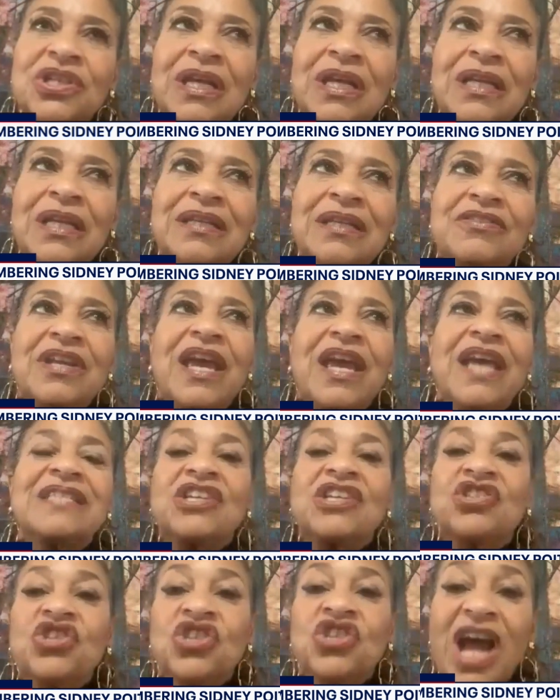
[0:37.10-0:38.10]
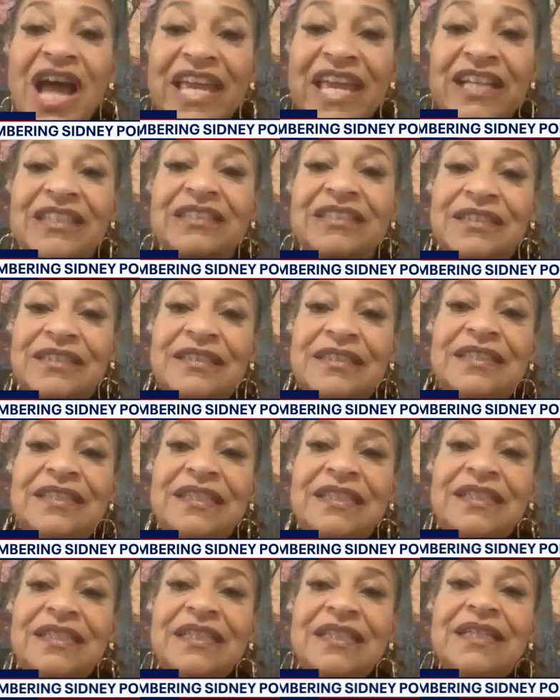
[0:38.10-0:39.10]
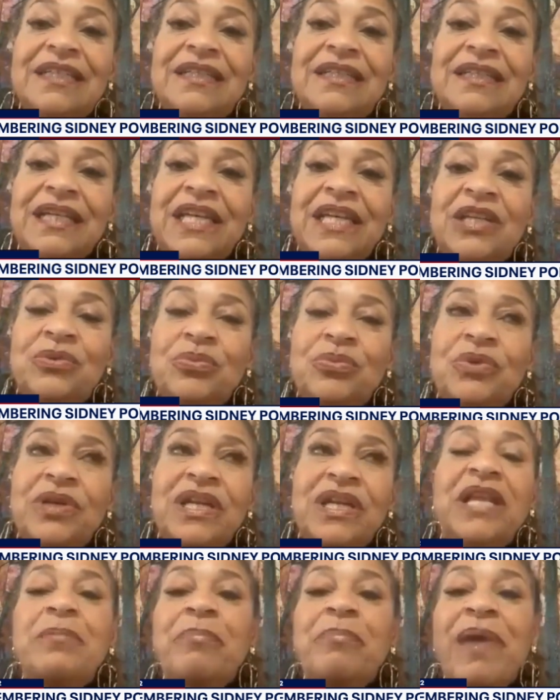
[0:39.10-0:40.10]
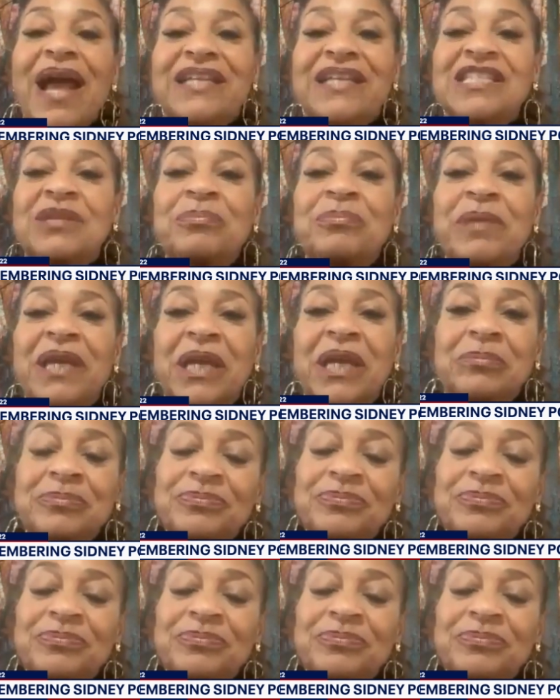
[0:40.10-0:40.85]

and as a child, it impacted me.